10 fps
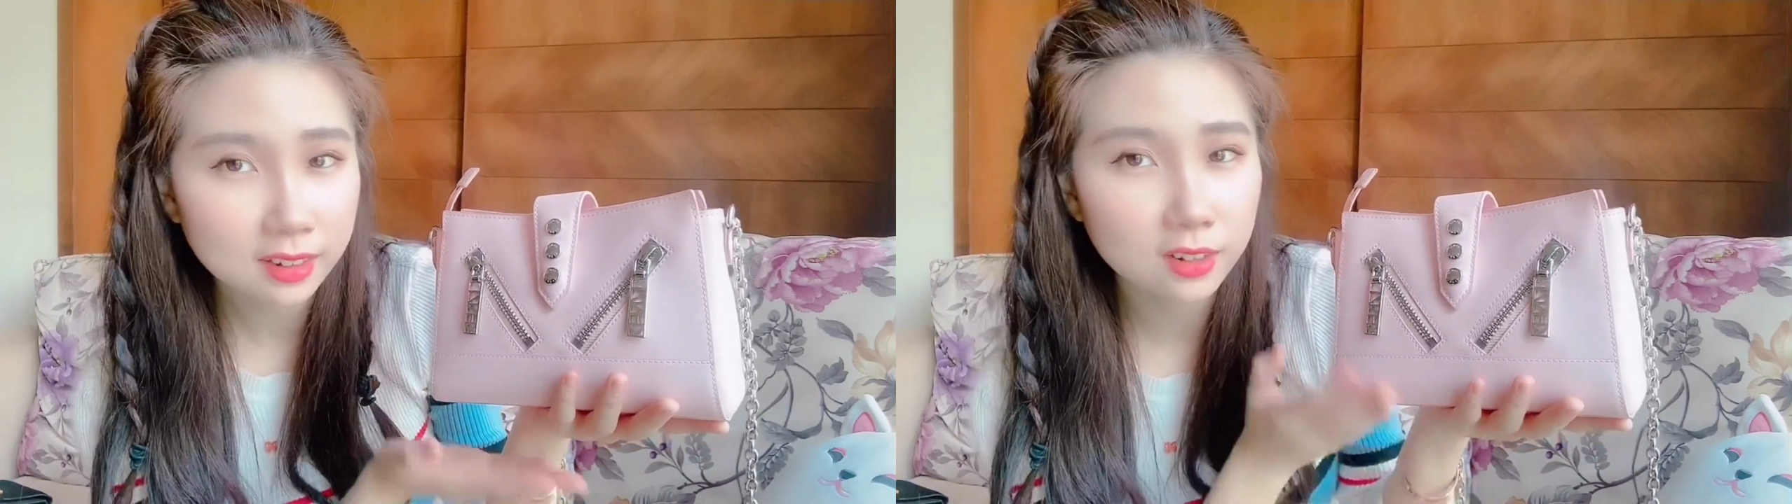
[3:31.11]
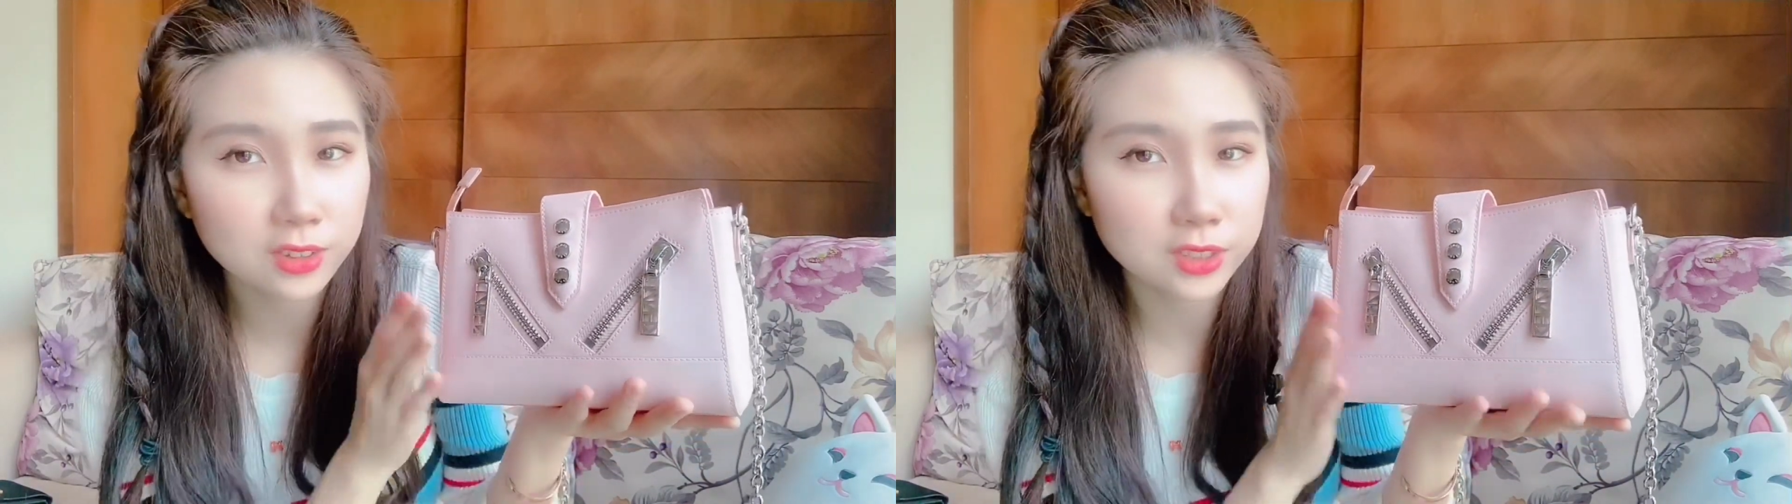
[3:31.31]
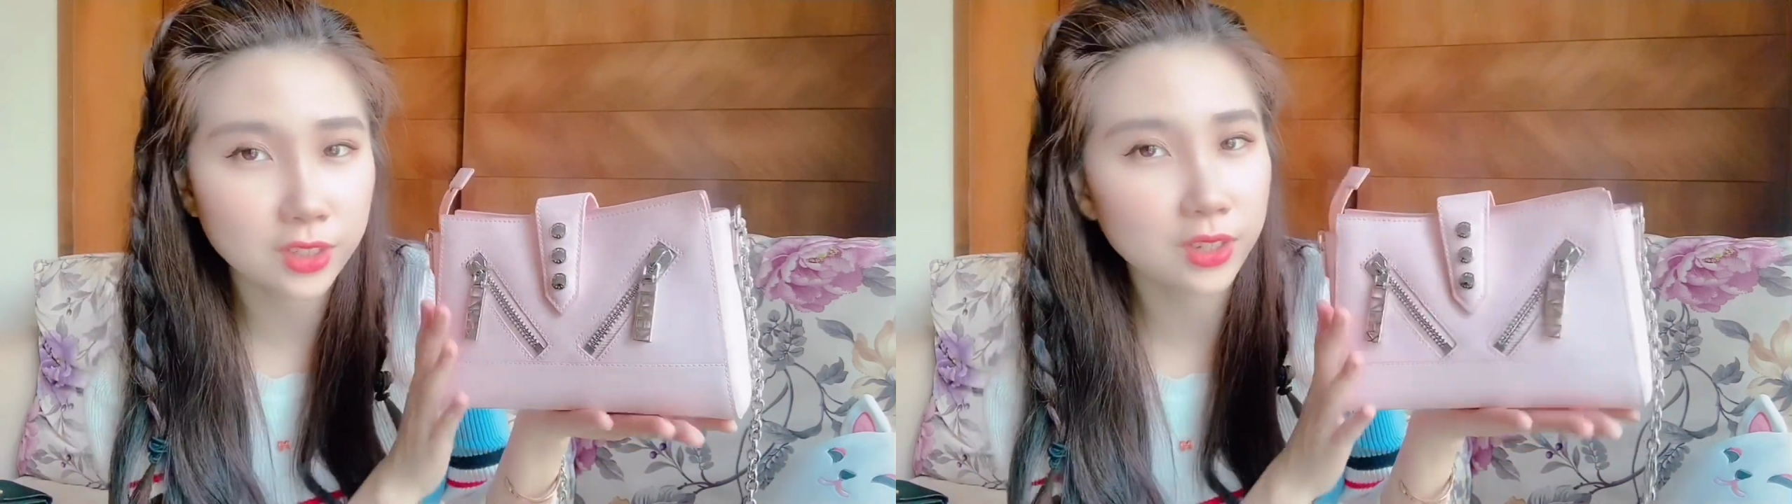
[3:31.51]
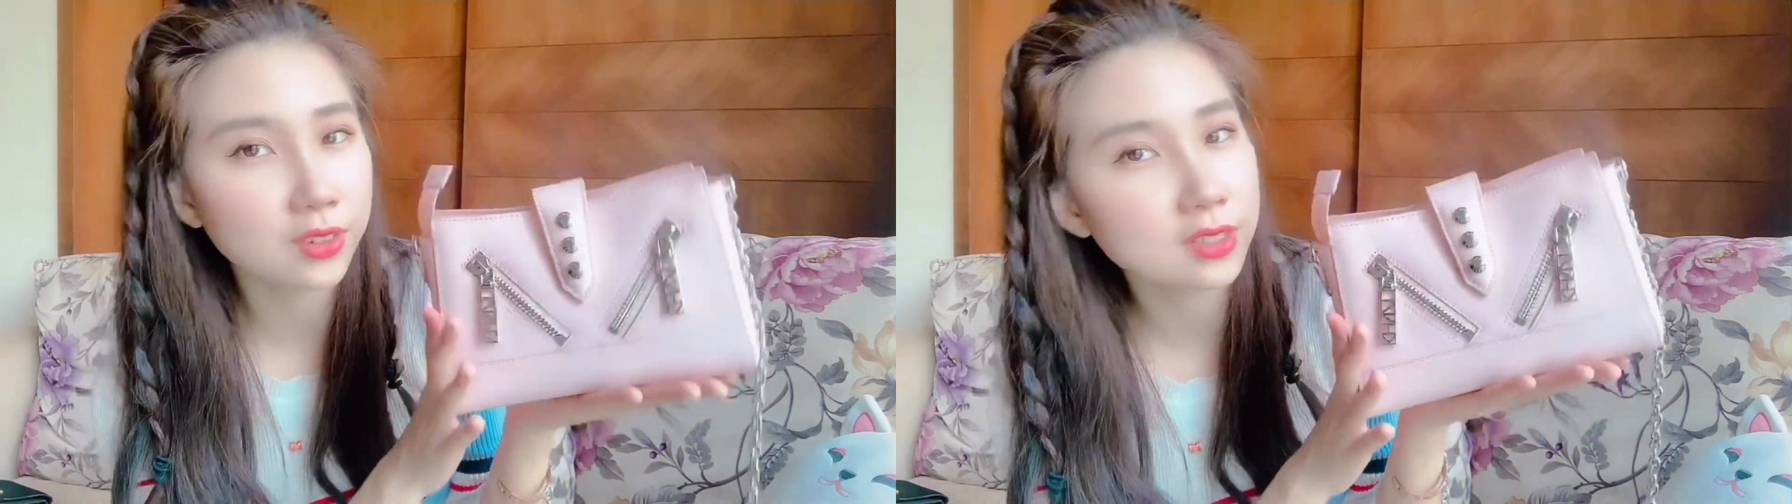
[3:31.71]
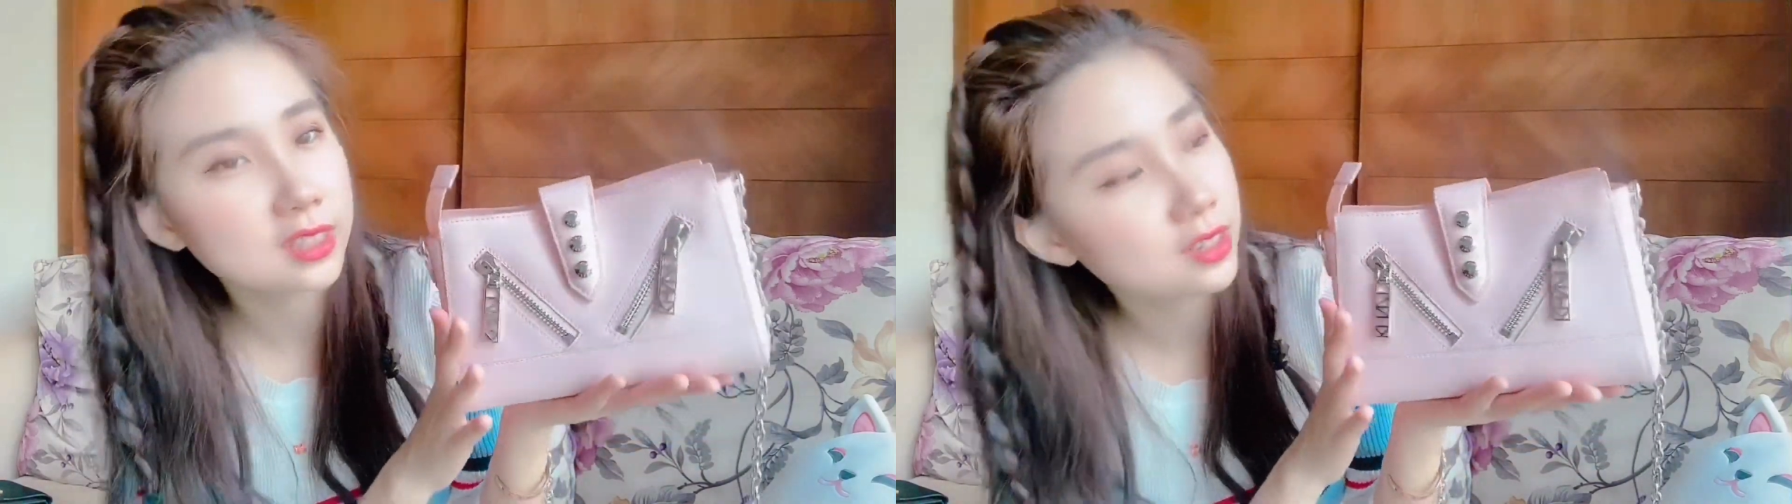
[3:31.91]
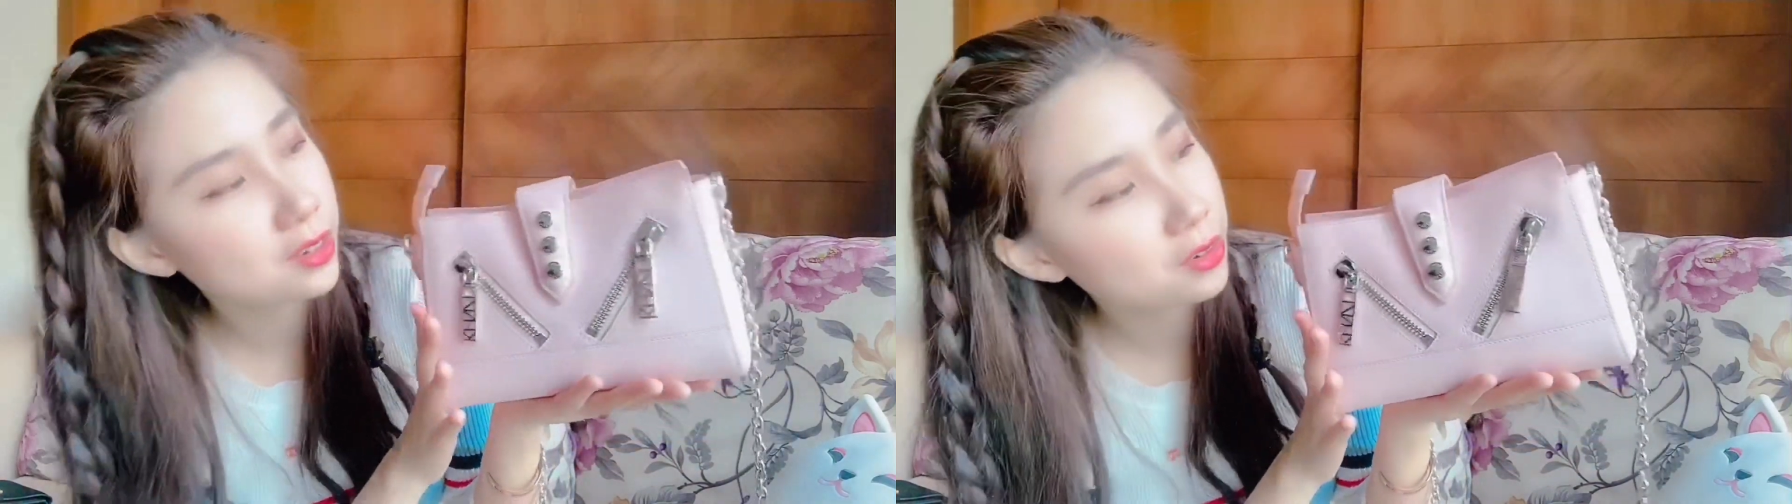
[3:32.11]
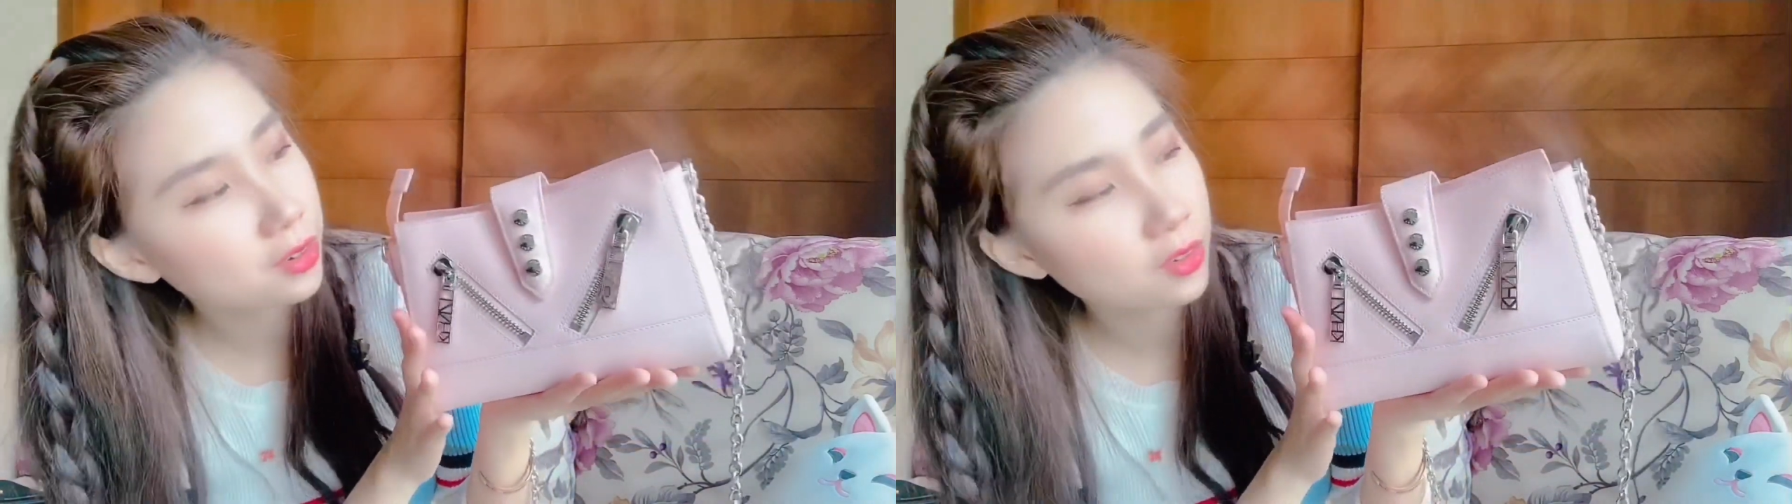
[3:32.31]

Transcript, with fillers: it looks cute so